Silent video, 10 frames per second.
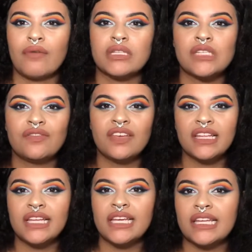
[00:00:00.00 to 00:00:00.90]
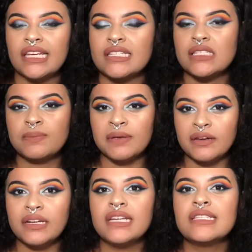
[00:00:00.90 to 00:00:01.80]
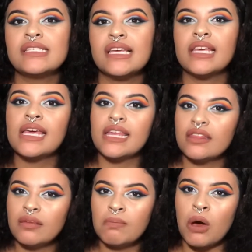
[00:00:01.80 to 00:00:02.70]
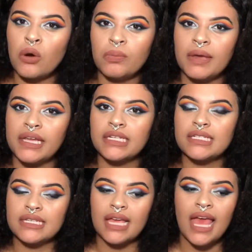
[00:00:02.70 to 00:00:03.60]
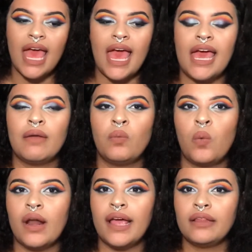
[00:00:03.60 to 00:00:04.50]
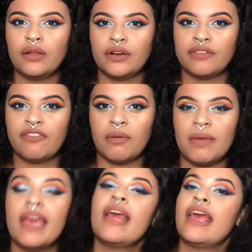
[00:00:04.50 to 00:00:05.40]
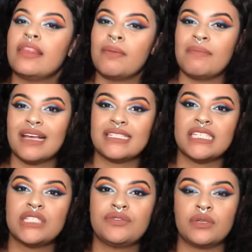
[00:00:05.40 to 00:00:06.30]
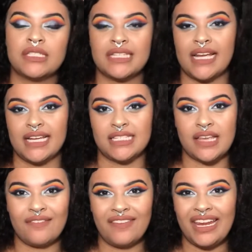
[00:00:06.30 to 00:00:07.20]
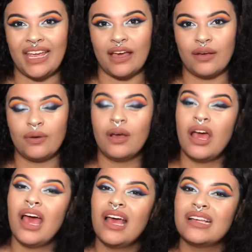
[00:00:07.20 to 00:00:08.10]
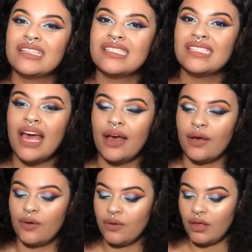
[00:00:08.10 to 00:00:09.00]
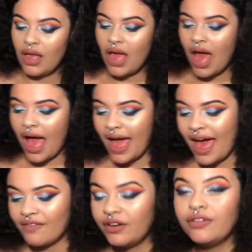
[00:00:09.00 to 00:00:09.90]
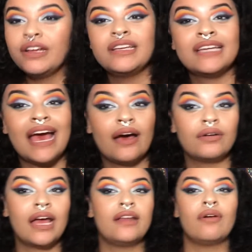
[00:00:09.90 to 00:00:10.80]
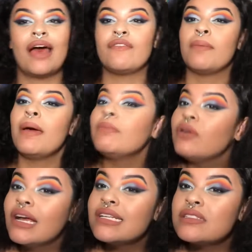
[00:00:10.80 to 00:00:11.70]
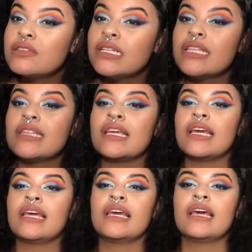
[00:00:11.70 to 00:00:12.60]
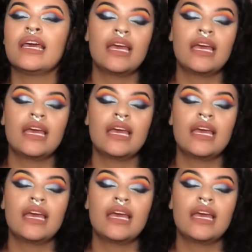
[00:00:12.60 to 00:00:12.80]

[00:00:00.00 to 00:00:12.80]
was feeling and experiencing in the moment and what I learned from it and the message for today's video. So I have it written down. I don't have it memorized or anything,